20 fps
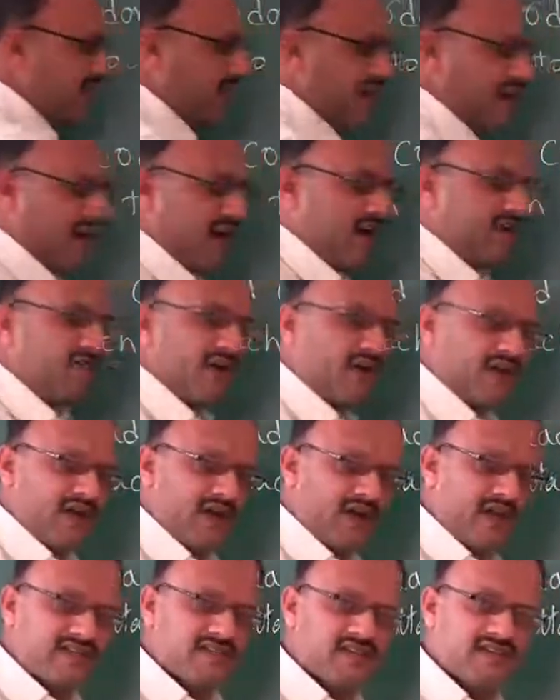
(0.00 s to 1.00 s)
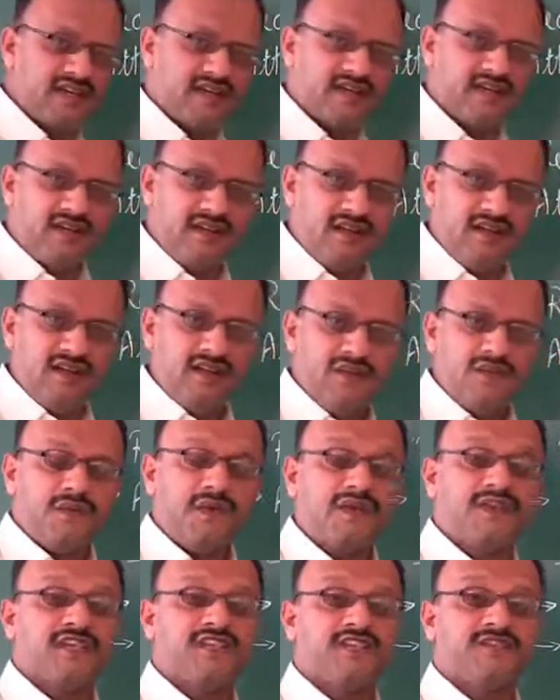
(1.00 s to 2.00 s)
amino acid,
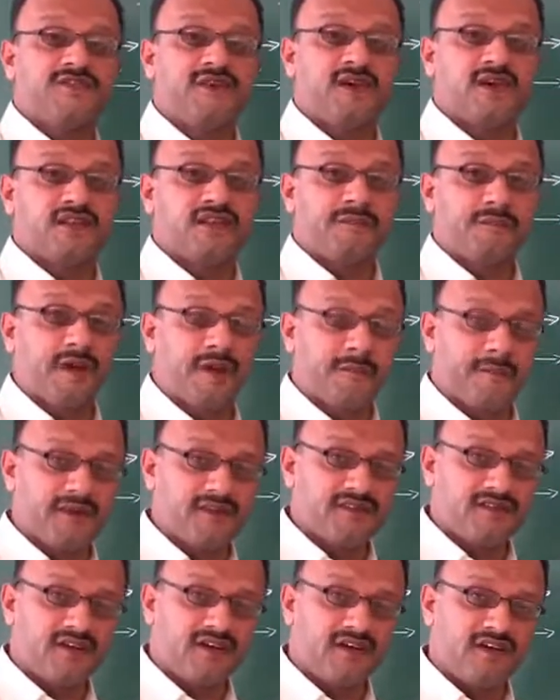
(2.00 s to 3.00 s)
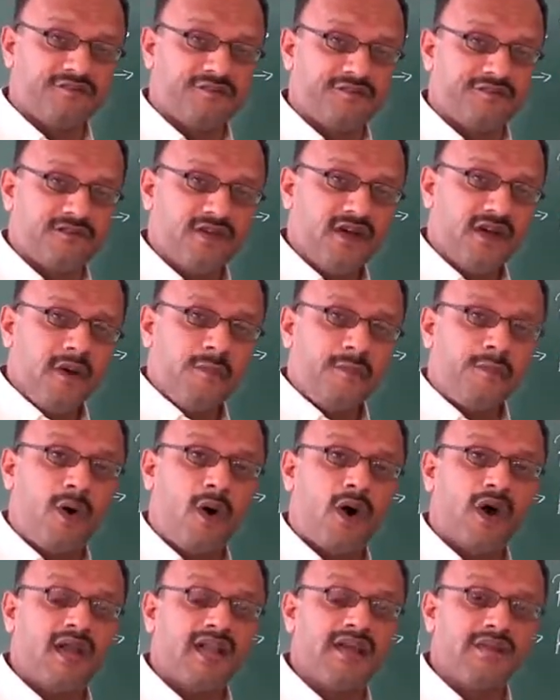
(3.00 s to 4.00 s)
which is for the purpose of
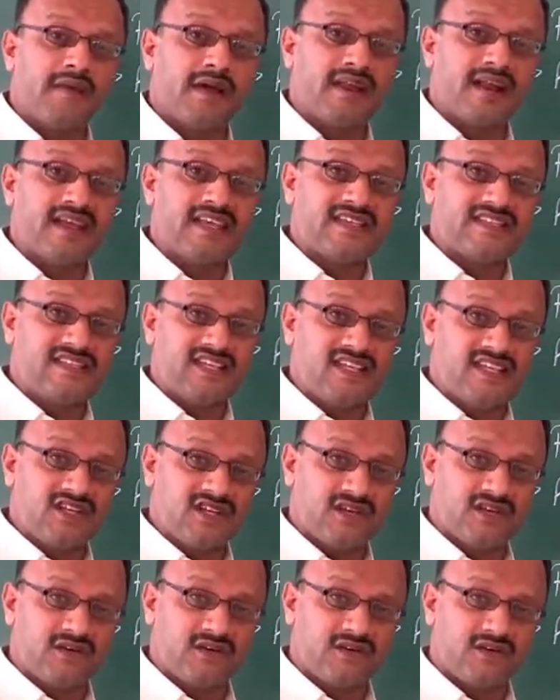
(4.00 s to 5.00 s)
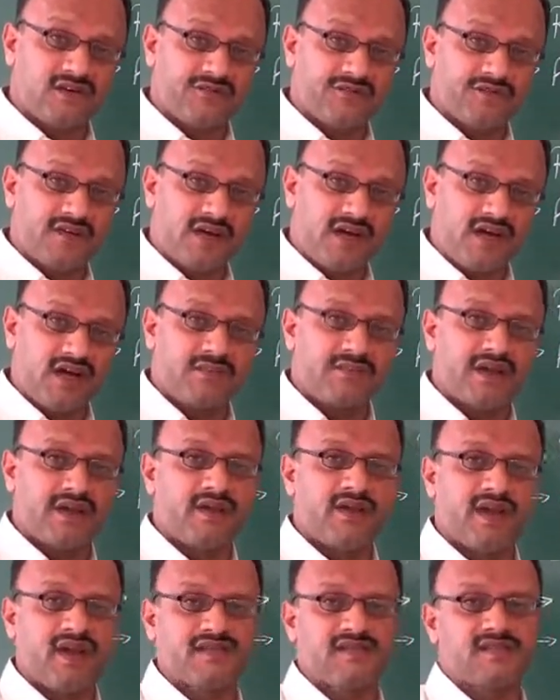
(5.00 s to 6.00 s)
polymerization of amino
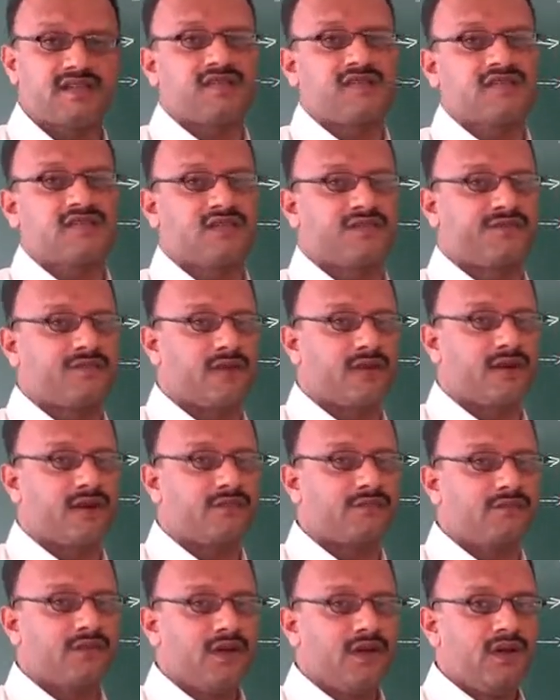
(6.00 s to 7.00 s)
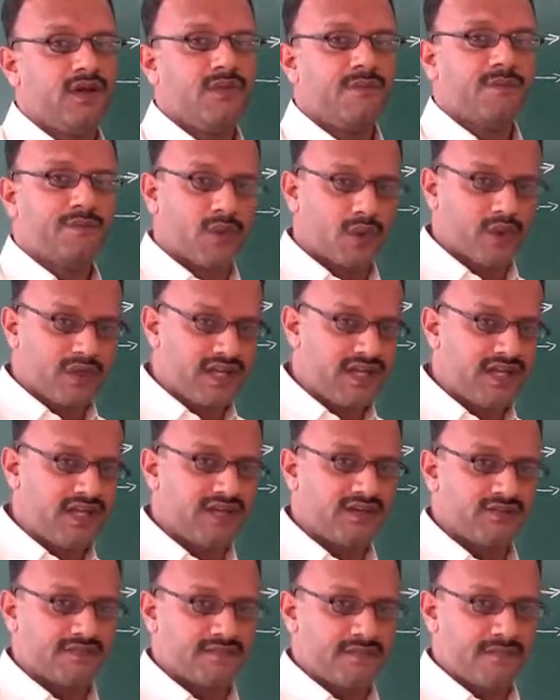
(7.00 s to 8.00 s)
acids to form
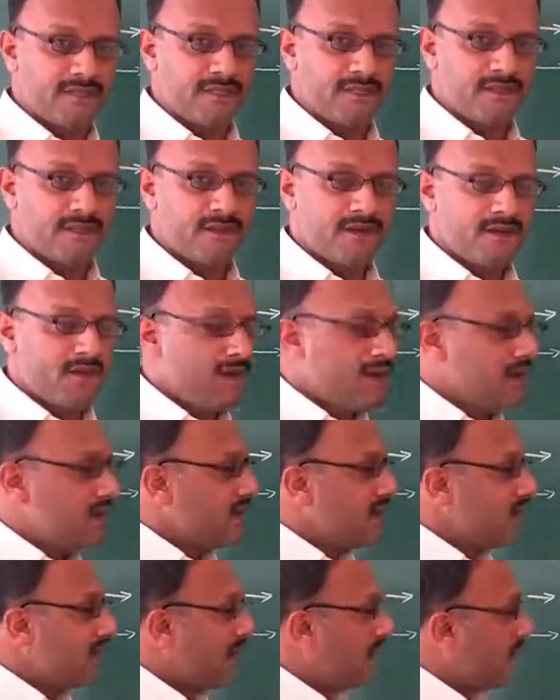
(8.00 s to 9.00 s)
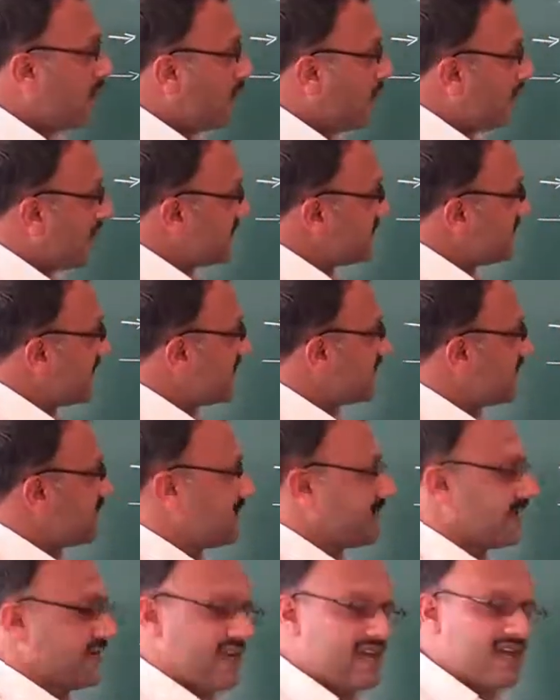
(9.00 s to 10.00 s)
protein. Now, what is that
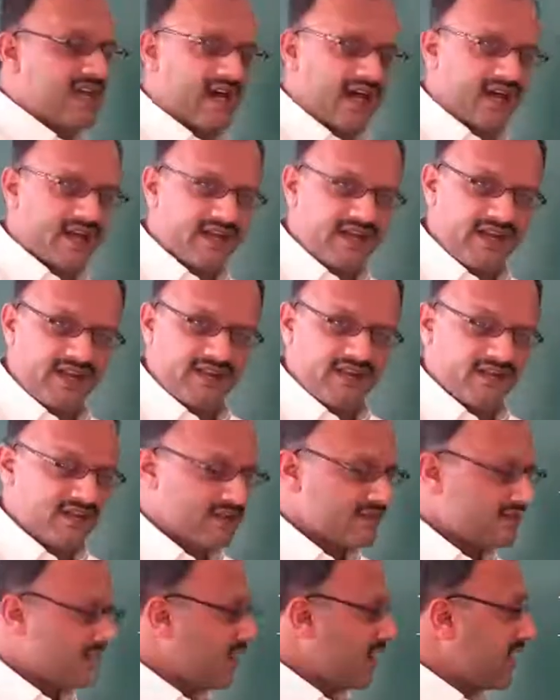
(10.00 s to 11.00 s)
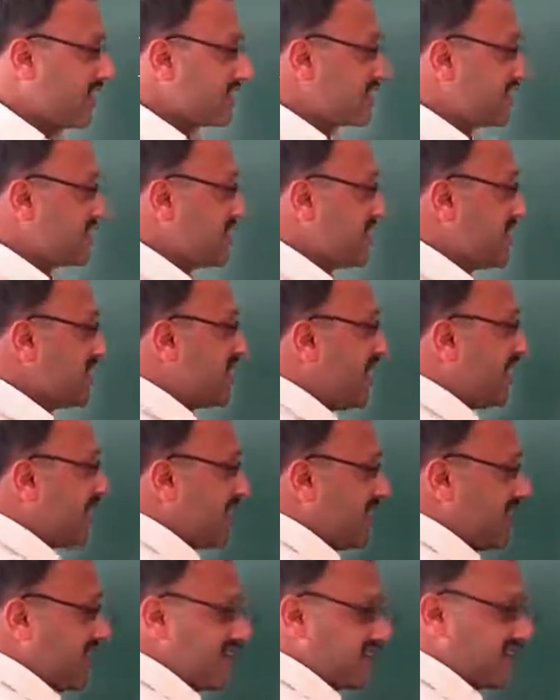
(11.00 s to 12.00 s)
tRNA? So, as
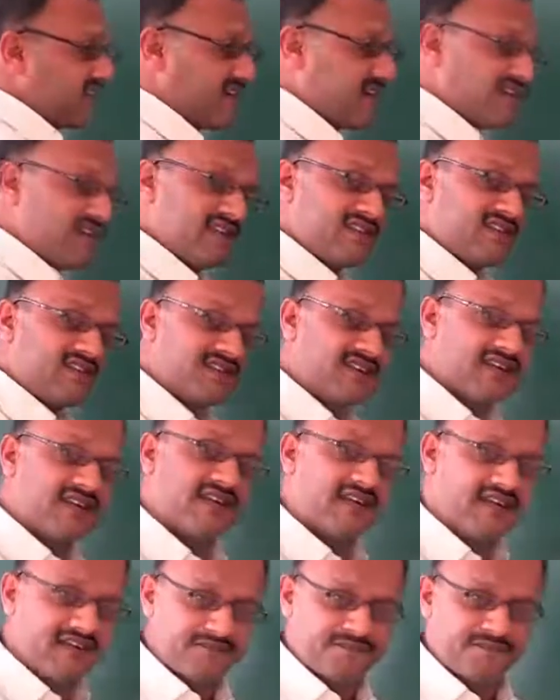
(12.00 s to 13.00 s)
tRNA is single stranded,